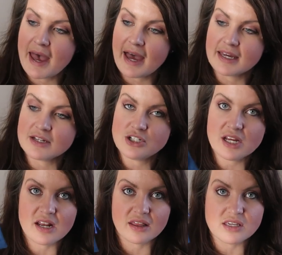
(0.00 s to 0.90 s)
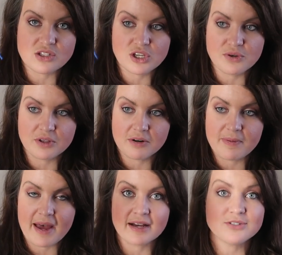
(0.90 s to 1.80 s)
packaged in these cute
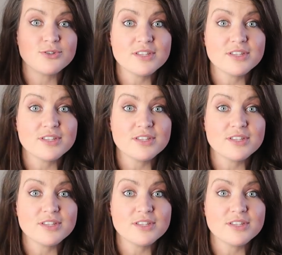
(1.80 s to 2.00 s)
little bags.